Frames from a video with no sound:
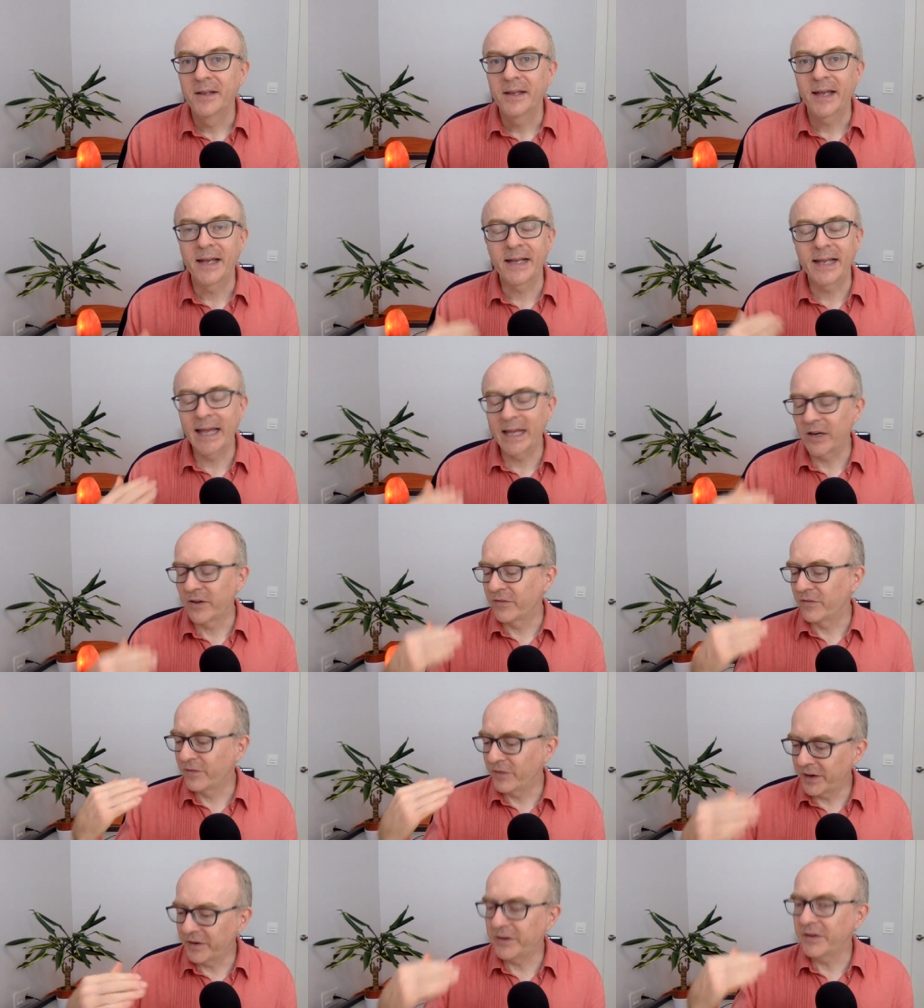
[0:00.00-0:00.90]
Again, a
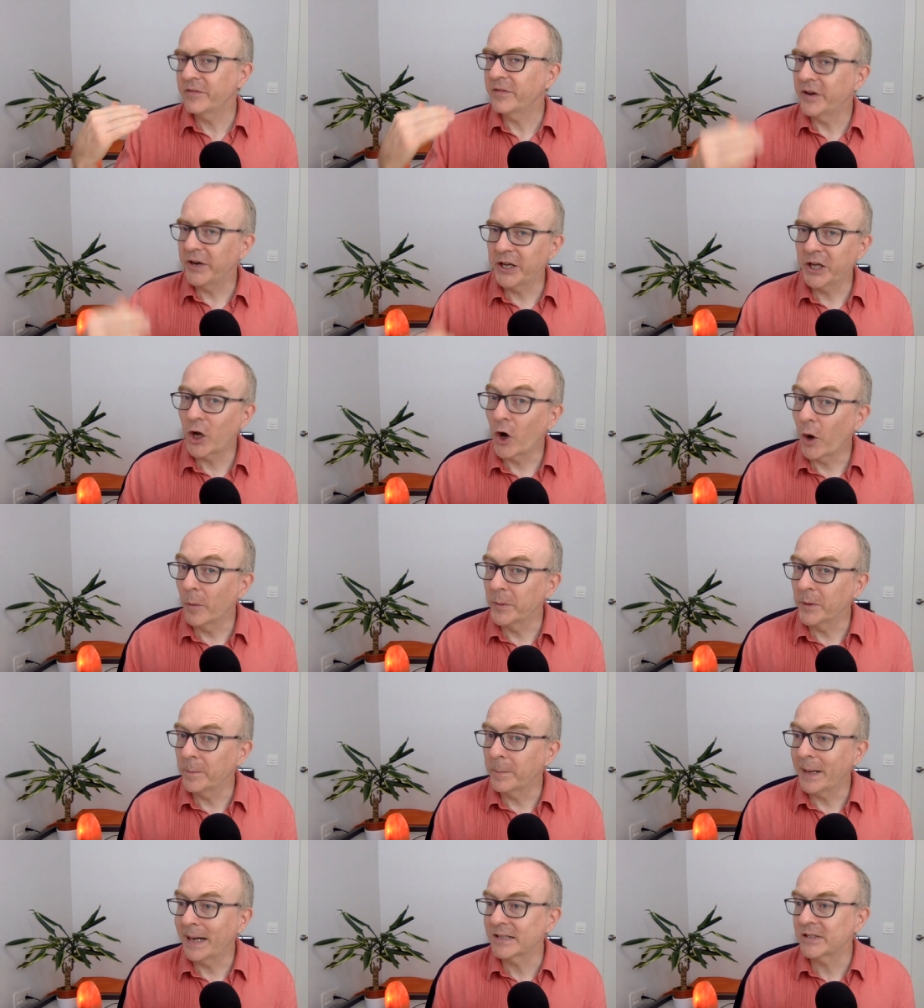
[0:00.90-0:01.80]
very, very
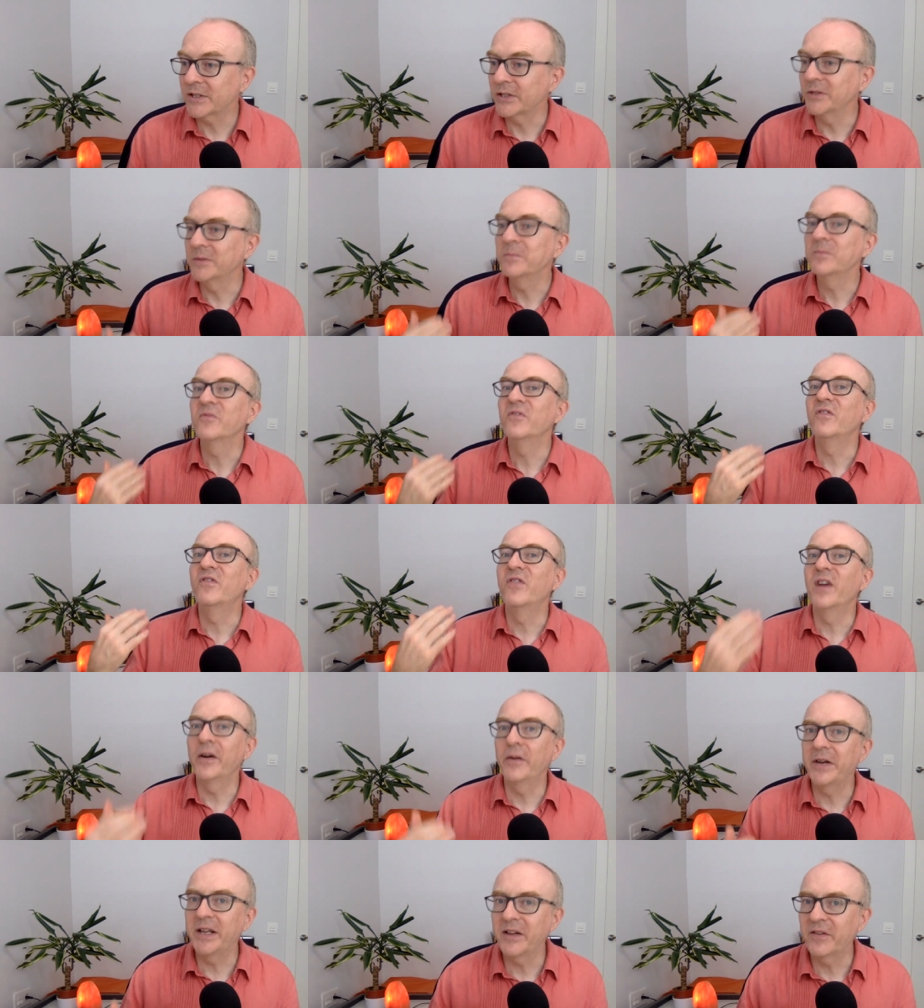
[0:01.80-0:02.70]
common pattern,
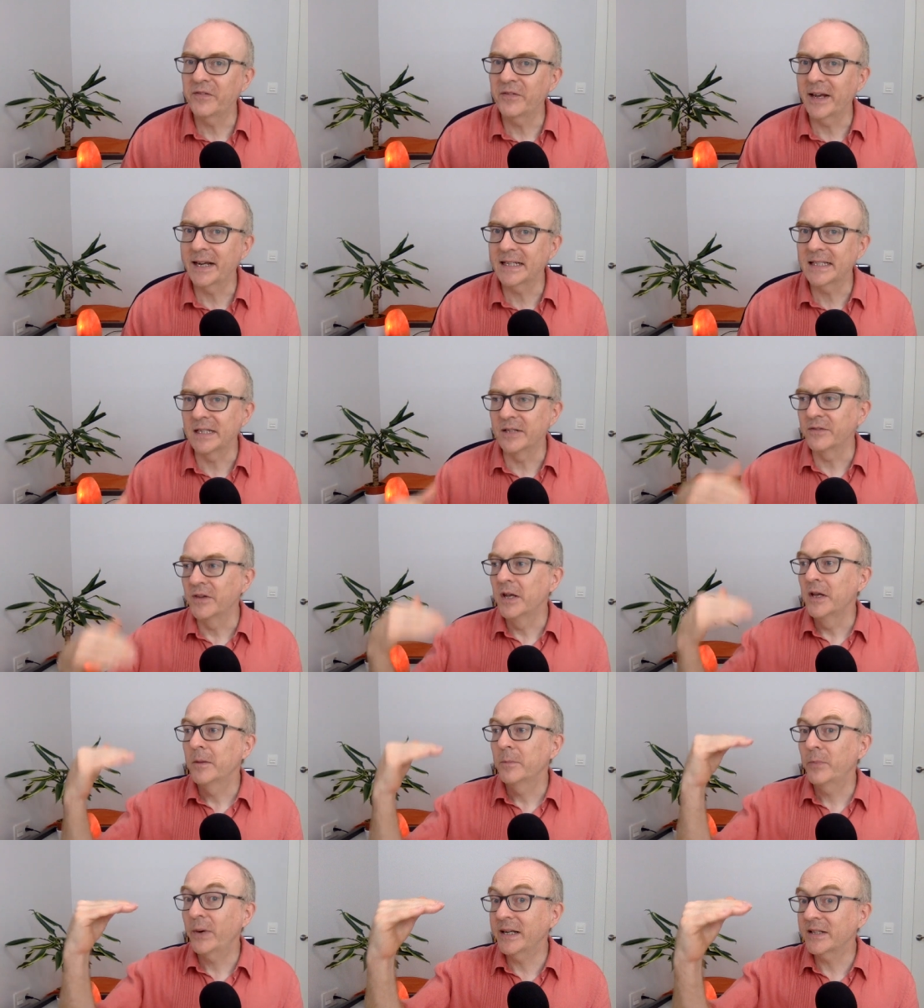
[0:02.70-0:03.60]
very effective.
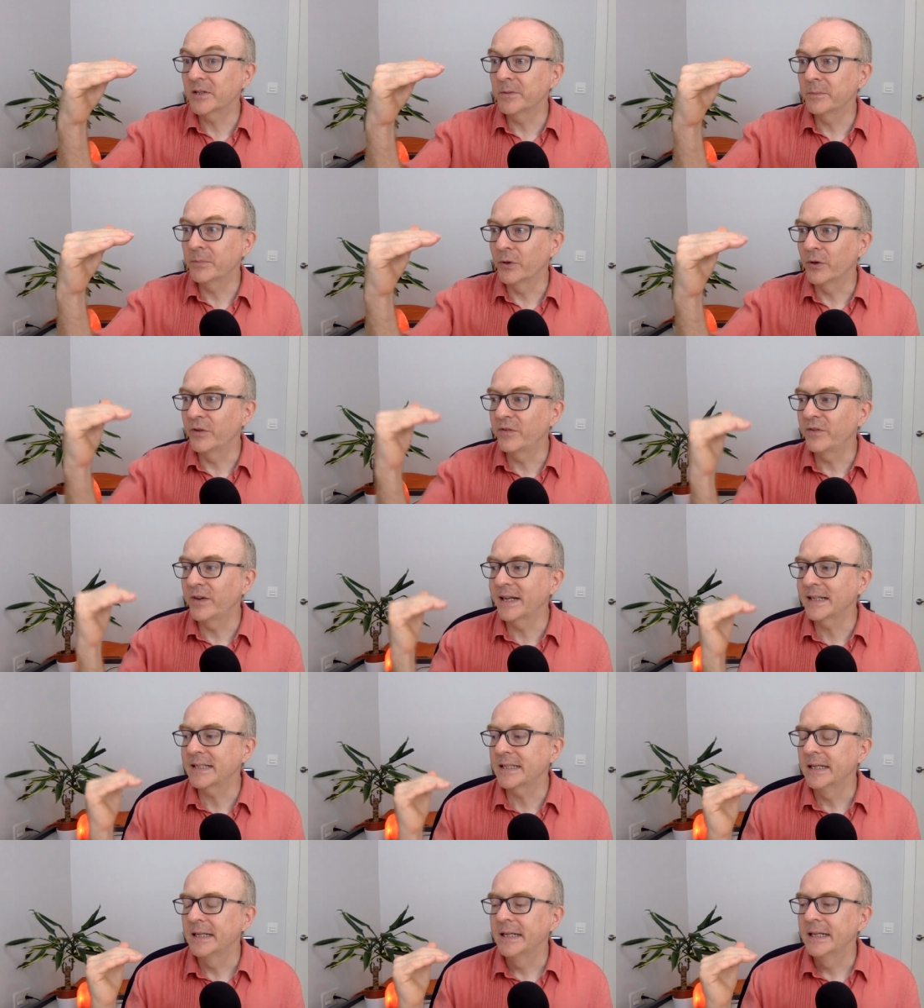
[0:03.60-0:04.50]
Present
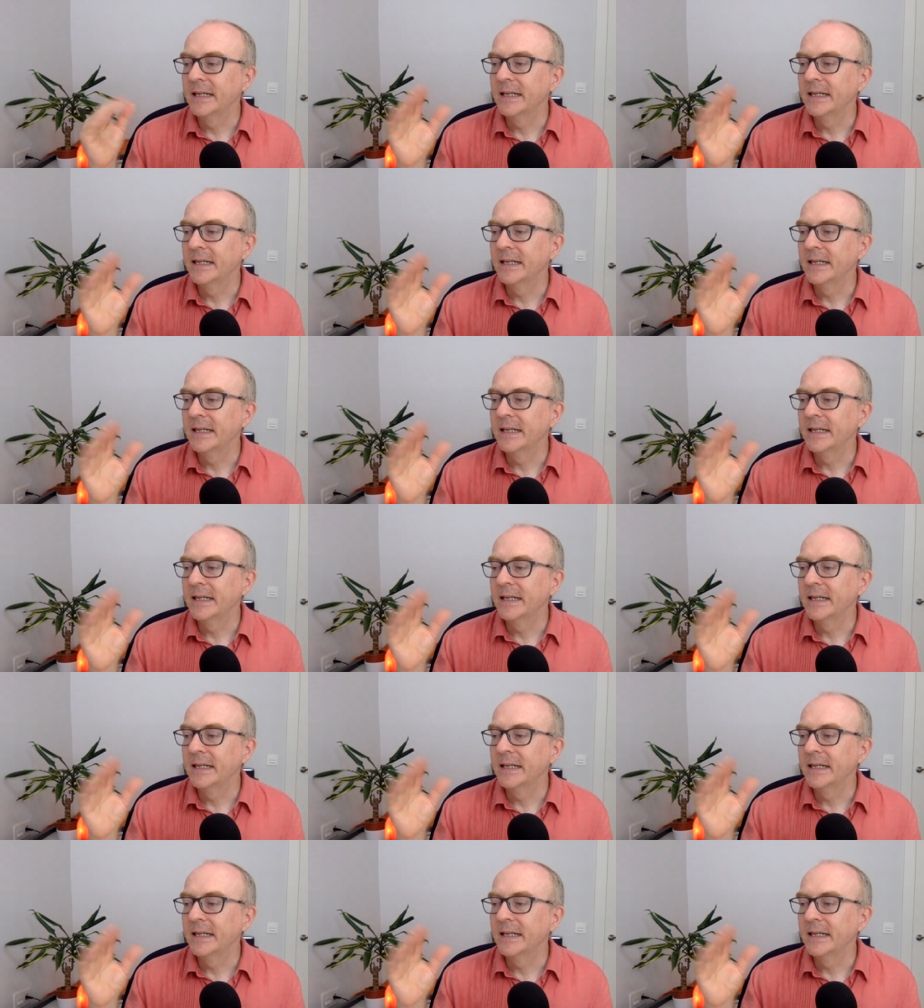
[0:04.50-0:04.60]
perfect